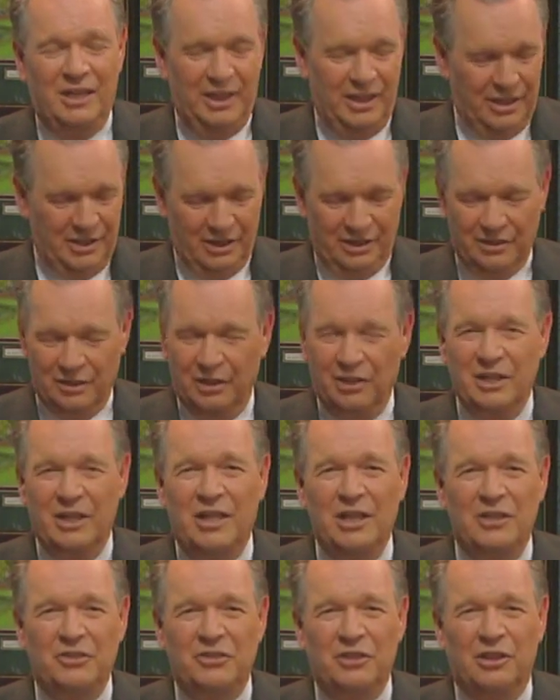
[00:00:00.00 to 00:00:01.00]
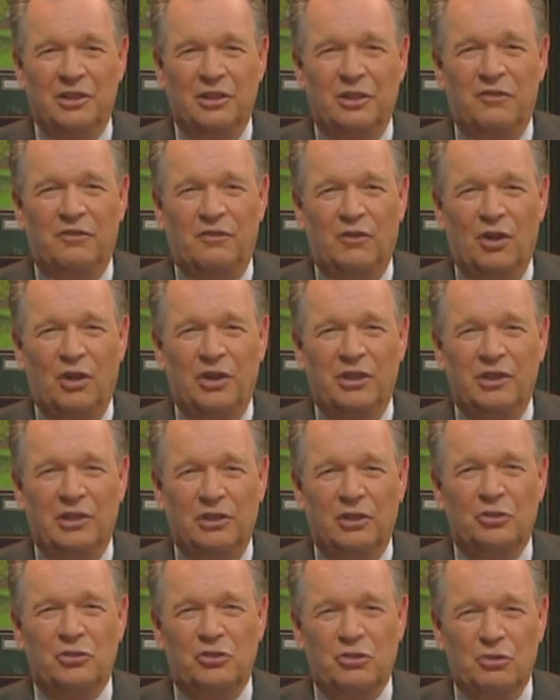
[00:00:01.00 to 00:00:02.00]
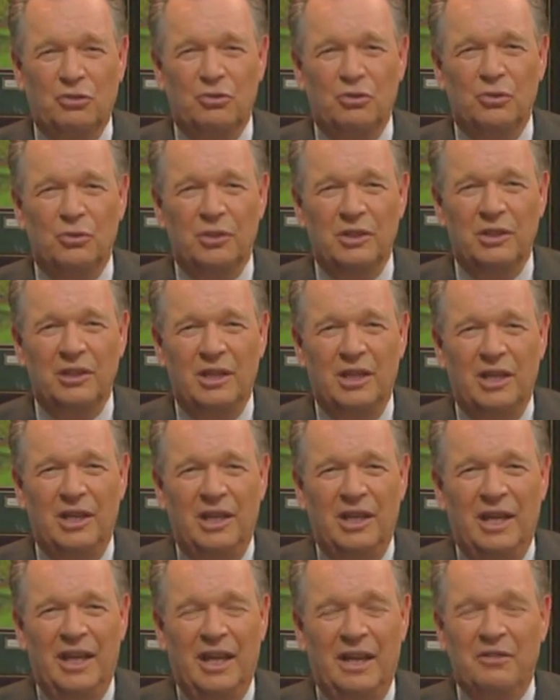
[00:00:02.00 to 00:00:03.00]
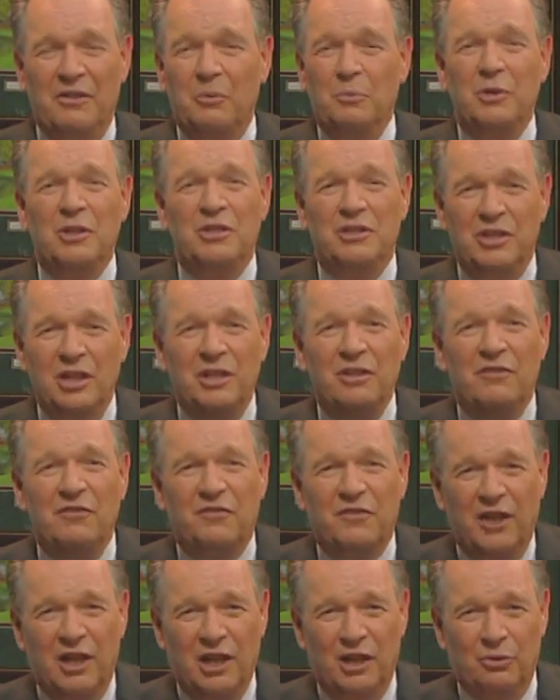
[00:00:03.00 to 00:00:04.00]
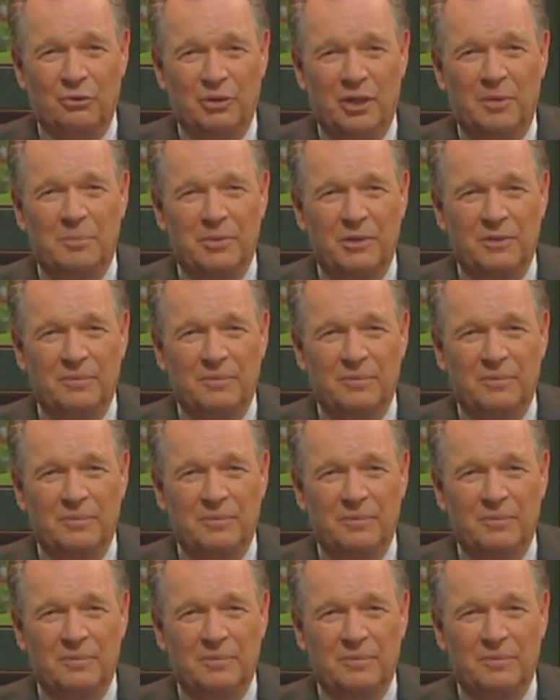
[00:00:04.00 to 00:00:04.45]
it got a little hazy, a little foggy, a little screwy, and then we didn't follow up?